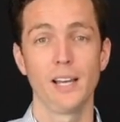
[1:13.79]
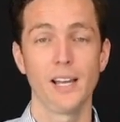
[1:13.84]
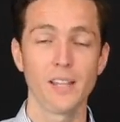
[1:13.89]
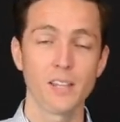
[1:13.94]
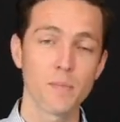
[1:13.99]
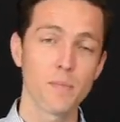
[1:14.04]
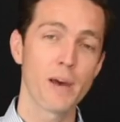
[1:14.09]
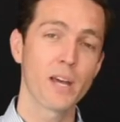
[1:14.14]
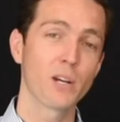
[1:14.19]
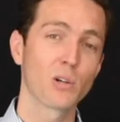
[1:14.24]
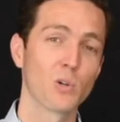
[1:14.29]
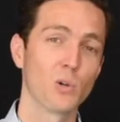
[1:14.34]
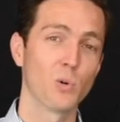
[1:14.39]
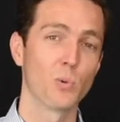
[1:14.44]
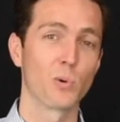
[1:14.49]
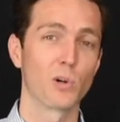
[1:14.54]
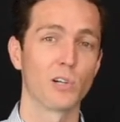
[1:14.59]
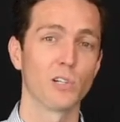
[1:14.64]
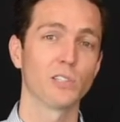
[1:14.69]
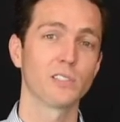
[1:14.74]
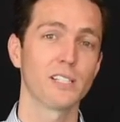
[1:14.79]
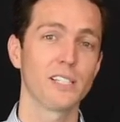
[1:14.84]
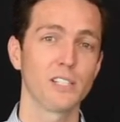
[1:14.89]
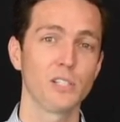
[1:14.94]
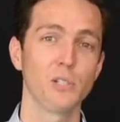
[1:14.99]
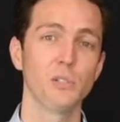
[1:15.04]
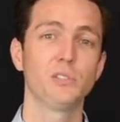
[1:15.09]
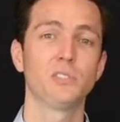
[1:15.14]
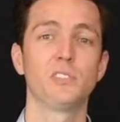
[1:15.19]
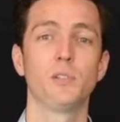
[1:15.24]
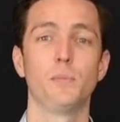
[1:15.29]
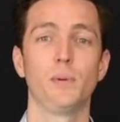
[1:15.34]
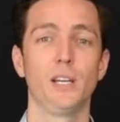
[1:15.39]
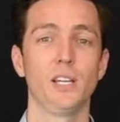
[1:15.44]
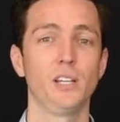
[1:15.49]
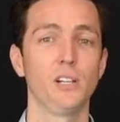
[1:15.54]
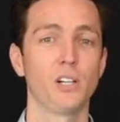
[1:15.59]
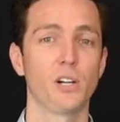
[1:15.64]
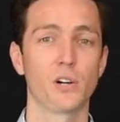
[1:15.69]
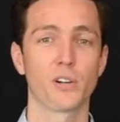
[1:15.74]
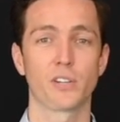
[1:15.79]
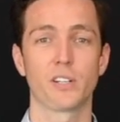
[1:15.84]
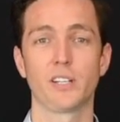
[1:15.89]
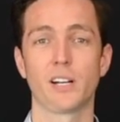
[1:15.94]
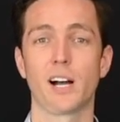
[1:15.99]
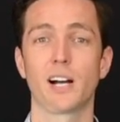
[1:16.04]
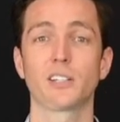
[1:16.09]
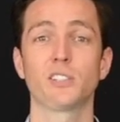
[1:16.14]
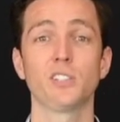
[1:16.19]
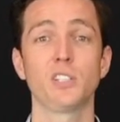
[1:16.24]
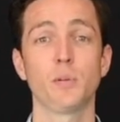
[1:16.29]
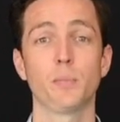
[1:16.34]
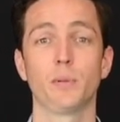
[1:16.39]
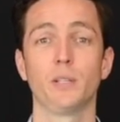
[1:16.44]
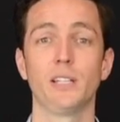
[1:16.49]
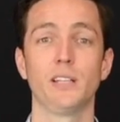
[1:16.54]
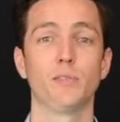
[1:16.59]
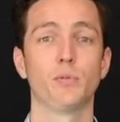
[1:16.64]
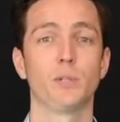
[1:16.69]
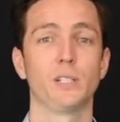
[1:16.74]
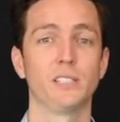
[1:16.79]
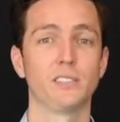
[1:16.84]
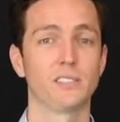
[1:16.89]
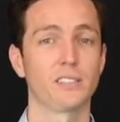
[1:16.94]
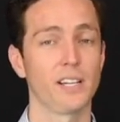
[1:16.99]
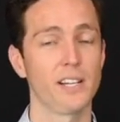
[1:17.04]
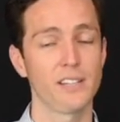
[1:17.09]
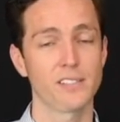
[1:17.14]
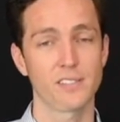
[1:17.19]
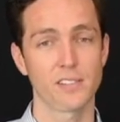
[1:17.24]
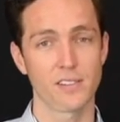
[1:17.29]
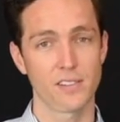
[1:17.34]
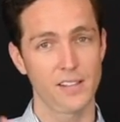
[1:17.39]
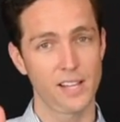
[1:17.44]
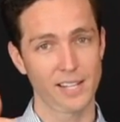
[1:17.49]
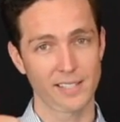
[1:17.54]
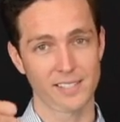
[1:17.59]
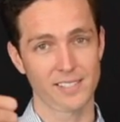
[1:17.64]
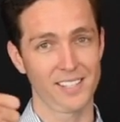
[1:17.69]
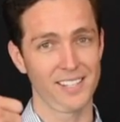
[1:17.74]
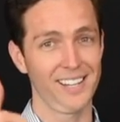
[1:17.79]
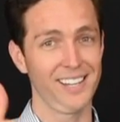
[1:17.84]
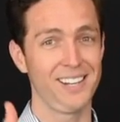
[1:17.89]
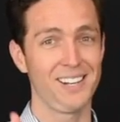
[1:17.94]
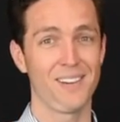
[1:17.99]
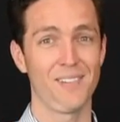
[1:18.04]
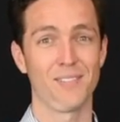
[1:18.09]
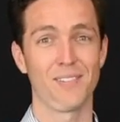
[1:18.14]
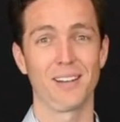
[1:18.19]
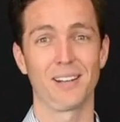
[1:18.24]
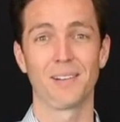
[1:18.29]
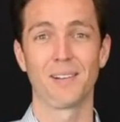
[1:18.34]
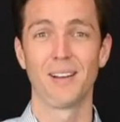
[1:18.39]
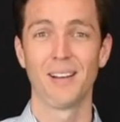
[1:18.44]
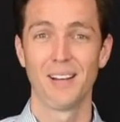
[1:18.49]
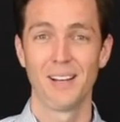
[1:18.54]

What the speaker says: In the medical world, it used to be you go to the doctor, you believe what he says, and that's the end of it.